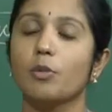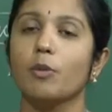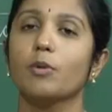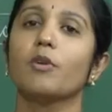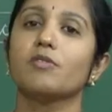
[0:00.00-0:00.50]
the
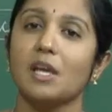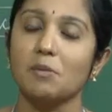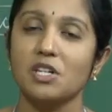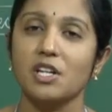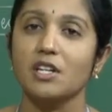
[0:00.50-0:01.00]
problem of
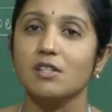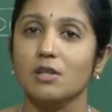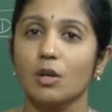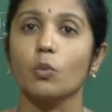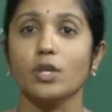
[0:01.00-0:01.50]

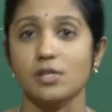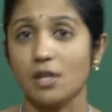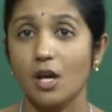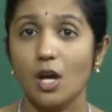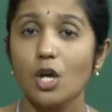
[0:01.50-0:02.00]
simultaneous request.